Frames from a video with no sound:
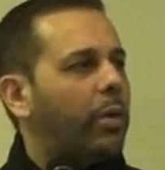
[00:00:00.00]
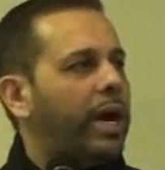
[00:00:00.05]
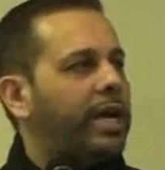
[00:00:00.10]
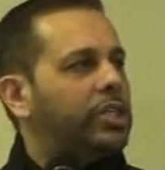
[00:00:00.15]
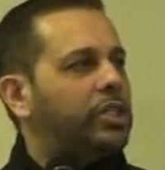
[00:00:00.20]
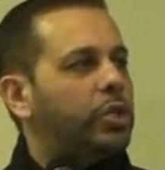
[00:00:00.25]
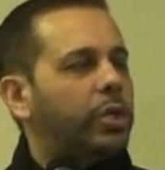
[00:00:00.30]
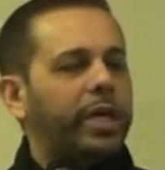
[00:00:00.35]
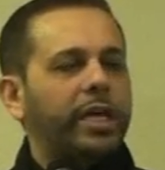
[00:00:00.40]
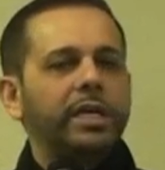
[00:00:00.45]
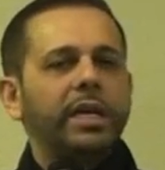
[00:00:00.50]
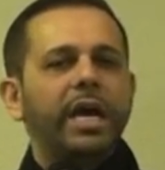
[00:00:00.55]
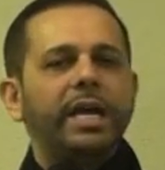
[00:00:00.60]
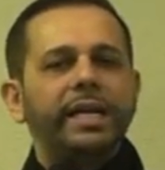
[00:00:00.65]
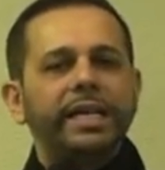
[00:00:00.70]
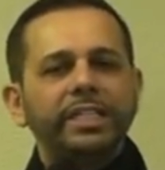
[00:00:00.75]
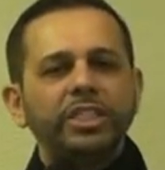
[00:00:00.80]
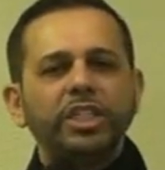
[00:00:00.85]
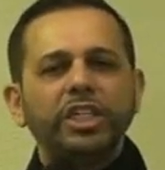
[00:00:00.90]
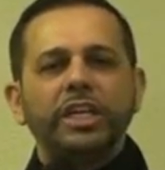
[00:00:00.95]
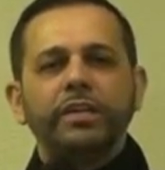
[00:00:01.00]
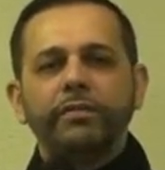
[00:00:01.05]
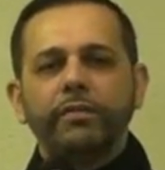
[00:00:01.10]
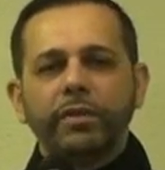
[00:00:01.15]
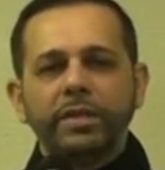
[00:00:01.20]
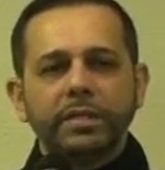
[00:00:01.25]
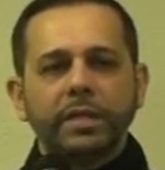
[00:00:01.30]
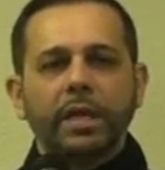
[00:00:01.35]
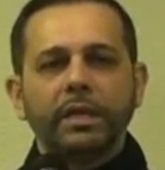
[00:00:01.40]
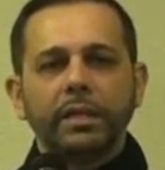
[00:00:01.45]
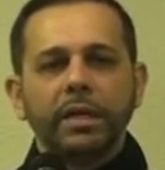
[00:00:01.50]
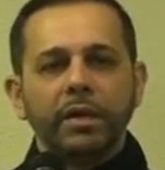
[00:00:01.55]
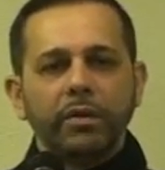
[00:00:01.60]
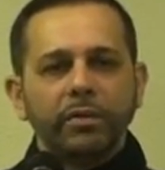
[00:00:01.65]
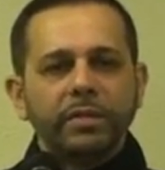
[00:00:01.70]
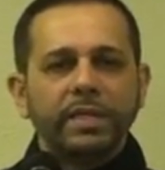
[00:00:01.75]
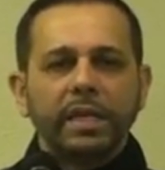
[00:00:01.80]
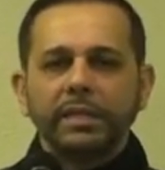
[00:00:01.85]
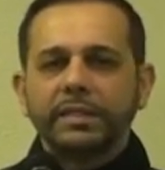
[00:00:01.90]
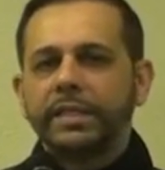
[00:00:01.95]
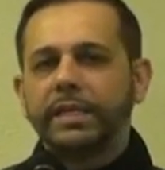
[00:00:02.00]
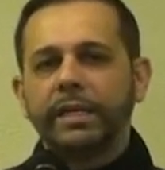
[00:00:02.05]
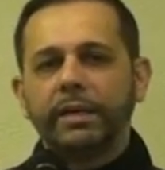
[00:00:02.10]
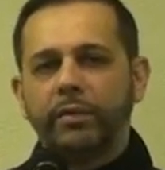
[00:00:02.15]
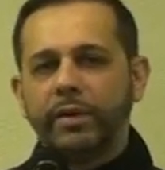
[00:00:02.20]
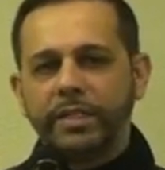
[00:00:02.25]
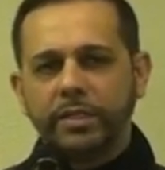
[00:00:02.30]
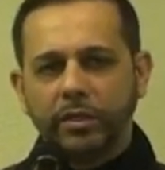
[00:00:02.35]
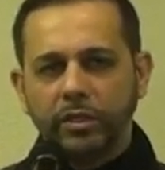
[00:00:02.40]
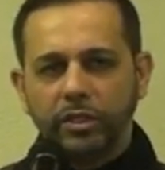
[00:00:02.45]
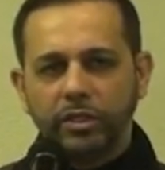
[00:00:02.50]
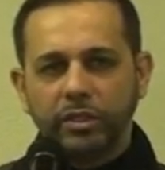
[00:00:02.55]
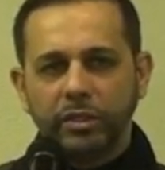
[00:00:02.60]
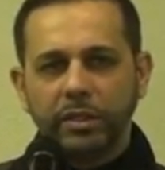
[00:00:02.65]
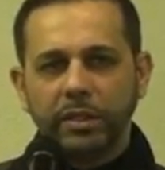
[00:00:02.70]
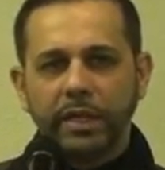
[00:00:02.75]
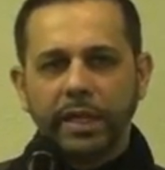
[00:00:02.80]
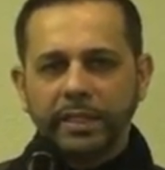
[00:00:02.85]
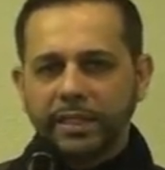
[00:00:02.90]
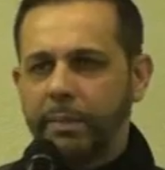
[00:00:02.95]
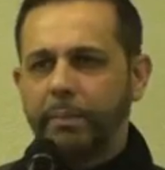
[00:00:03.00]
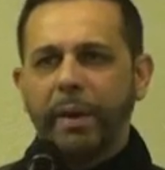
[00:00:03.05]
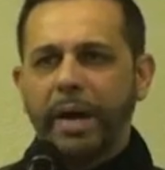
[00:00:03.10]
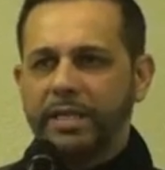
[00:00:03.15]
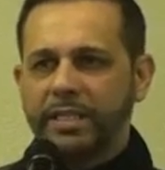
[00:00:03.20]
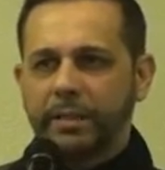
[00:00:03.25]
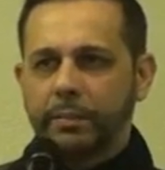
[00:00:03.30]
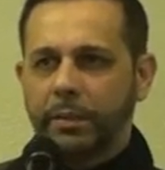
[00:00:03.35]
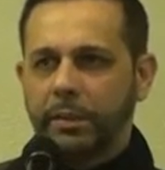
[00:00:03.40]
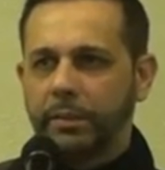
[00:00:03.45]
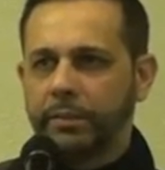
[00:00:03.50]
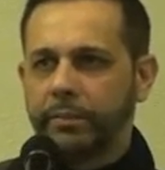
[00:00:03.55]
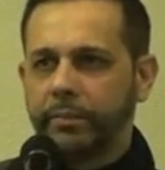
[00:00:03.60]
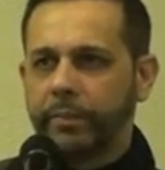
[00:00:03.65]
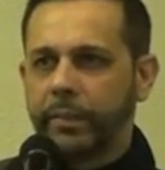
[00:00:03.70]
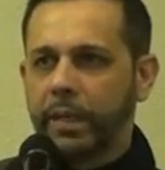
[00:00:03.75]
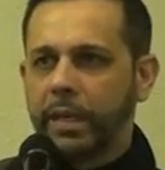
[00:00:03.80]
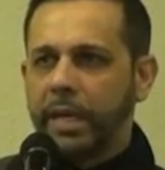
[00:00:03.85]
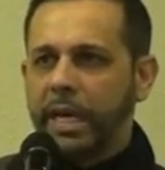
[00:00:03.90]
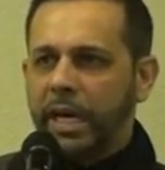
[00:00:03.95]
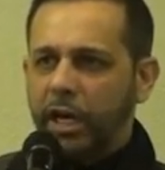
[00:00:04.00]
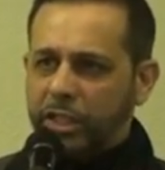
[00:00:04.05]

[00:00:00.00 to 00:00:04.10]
Otherwise, you cannot achieve result, results in the research. It's impossible.